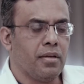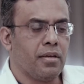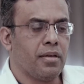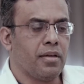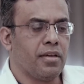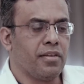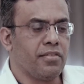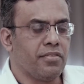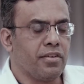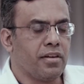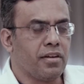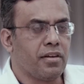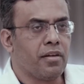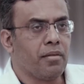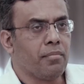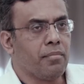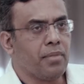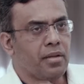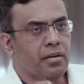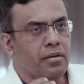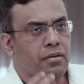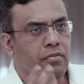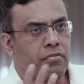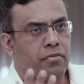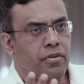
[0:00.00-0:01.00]
a
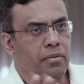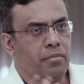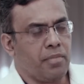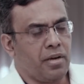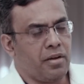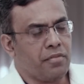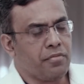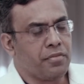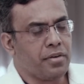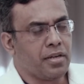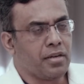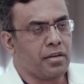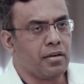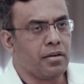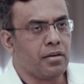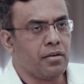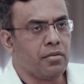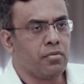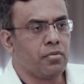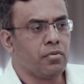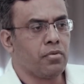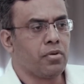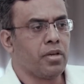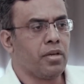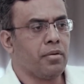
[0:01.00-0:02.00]
gentleman from Africa
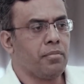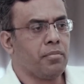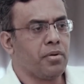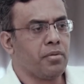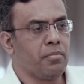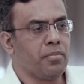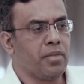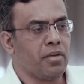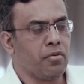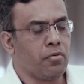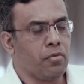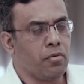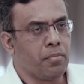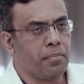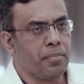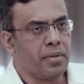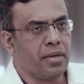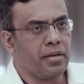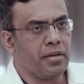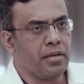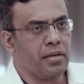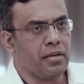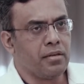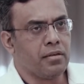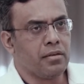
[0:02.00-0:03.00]
who came to my
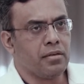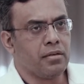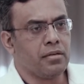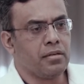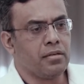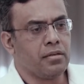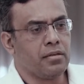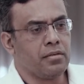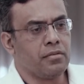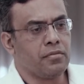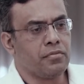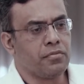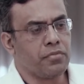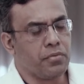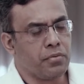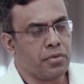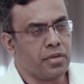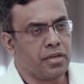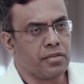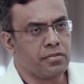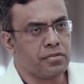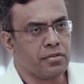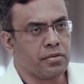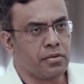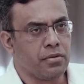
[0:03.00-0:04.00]
OPD a uh, few
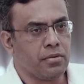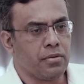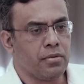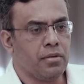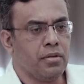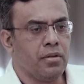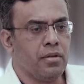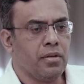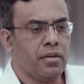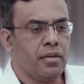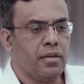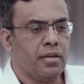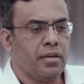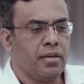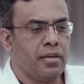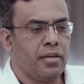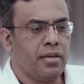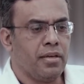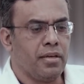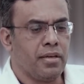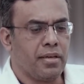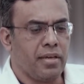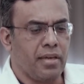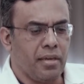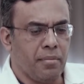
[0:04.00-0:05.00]
days ago.
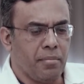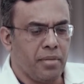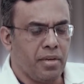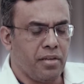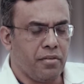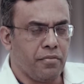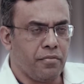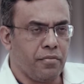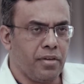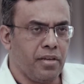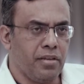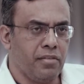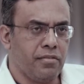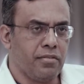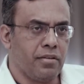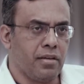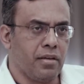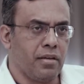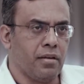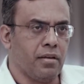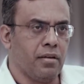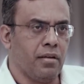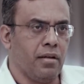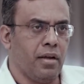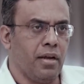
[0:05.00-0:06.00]
He came in a
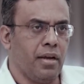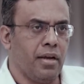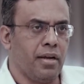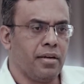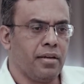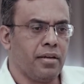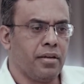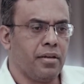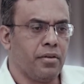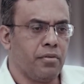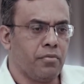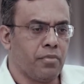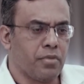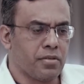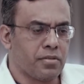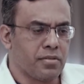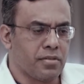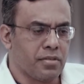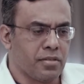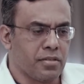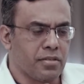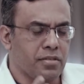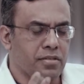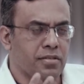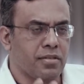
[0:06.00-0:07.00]
wheelchair and he
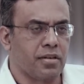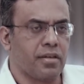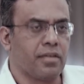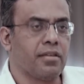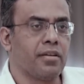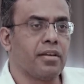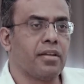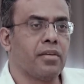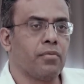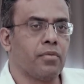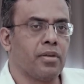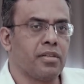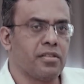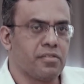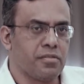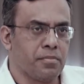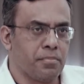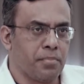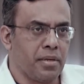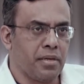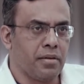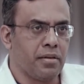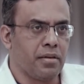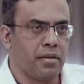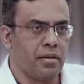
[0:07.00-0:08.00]
was uh, stuttering while
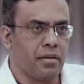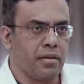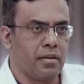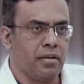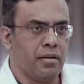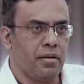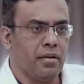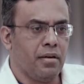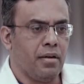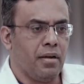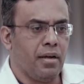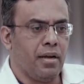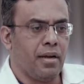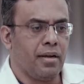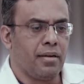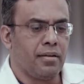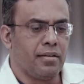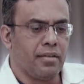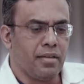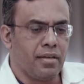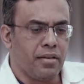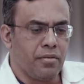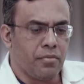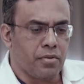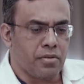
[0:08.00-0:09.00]
speaking
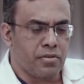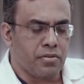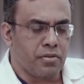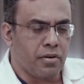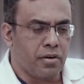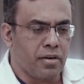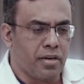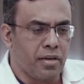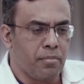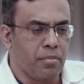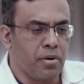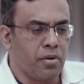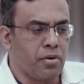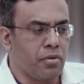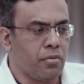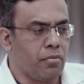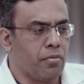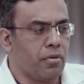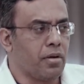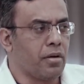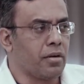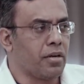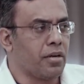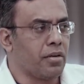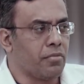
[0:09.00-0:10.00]
and then he was not able to
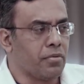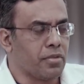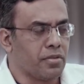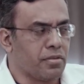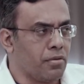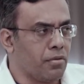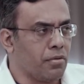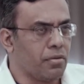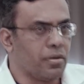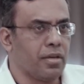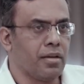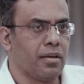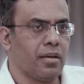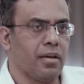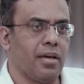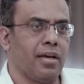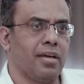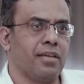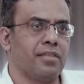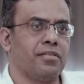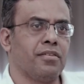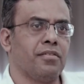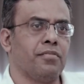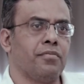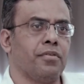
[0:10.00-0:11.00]
walk. It was looking
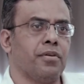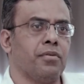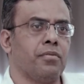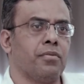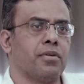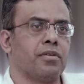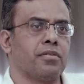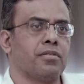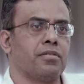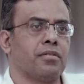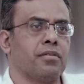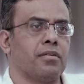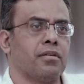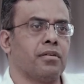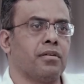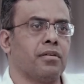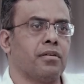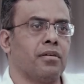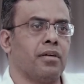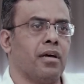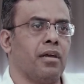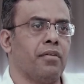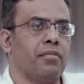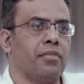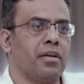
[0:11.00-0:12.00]
as if he was
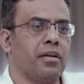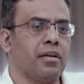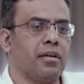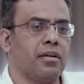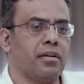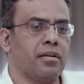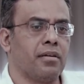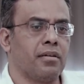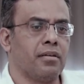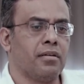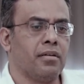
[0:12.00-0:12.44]
uh, having a